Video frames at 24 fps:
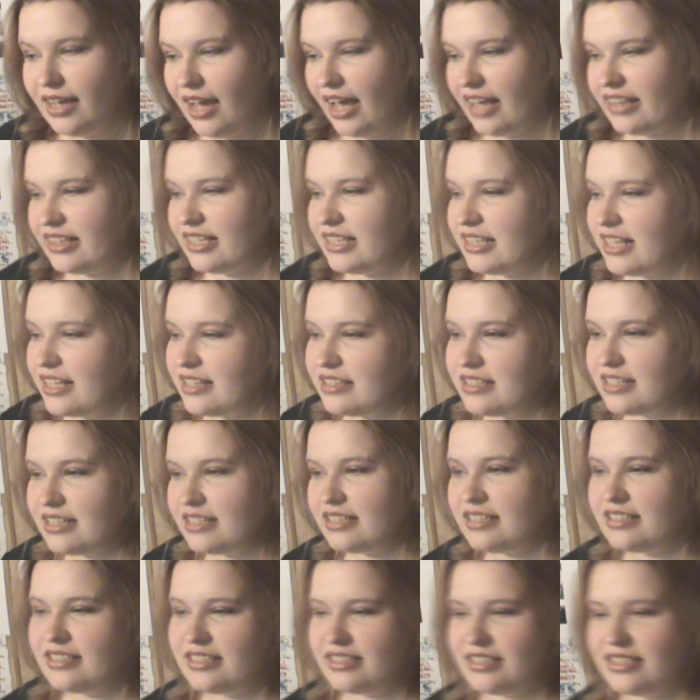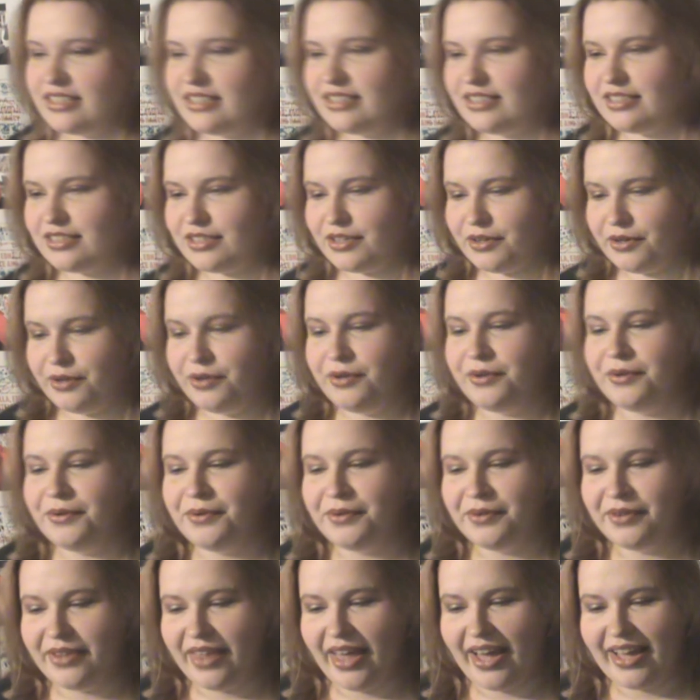I think they did it so
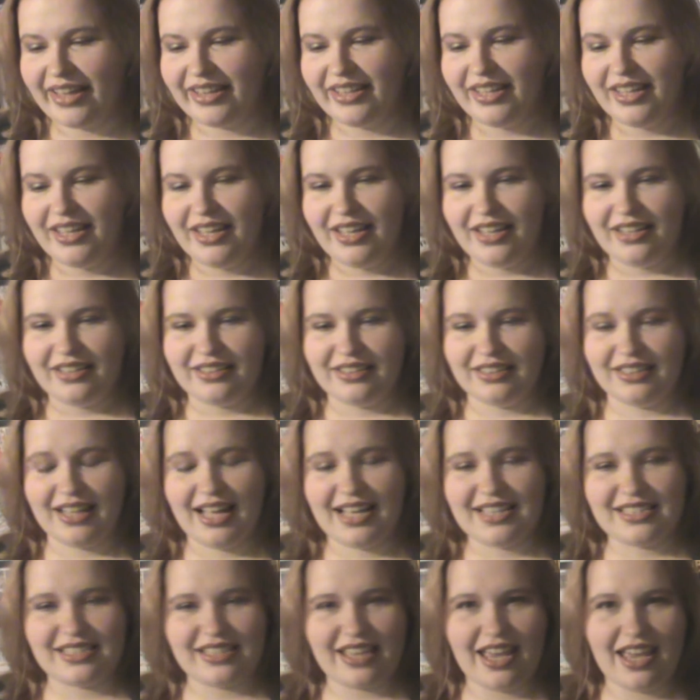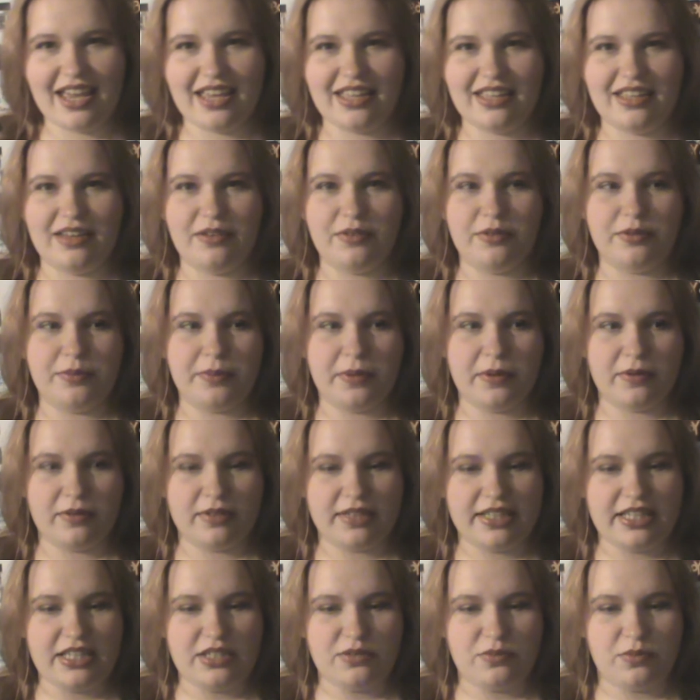that the last day it would be
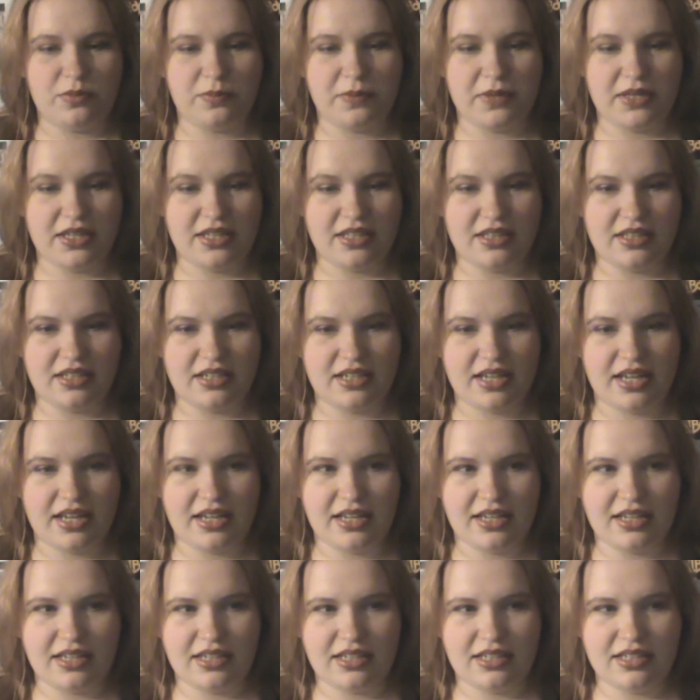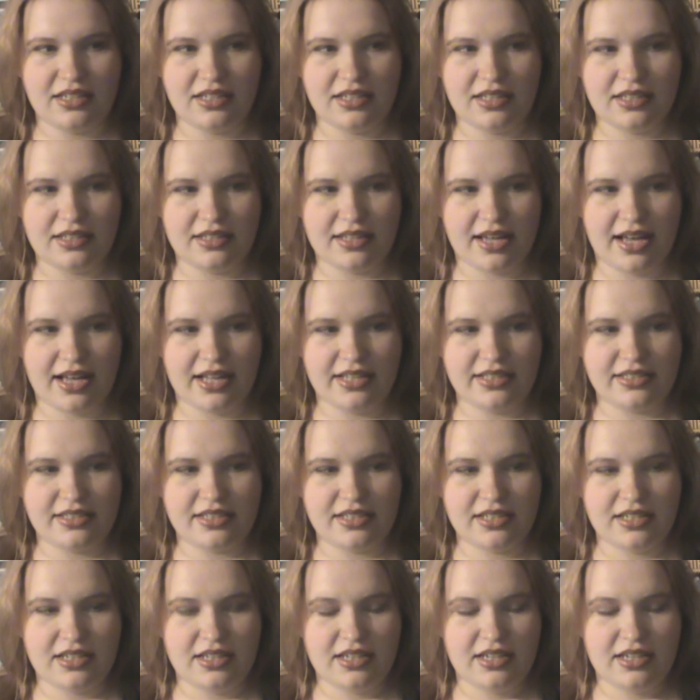released would be the day that